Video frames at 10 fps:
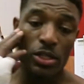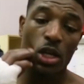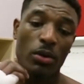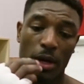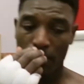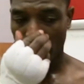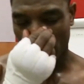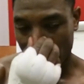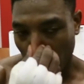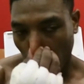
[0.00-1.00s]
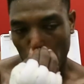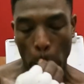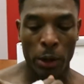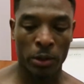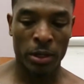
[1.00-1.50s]
So second
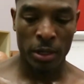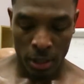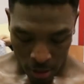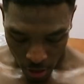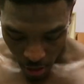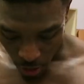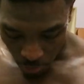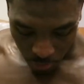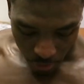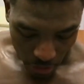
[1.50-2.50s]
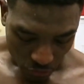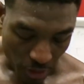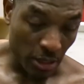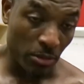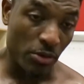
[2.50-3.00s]
round, I was
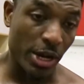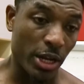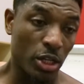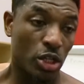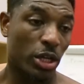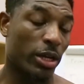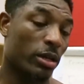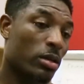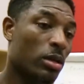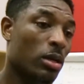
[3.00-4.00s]
finding my range, and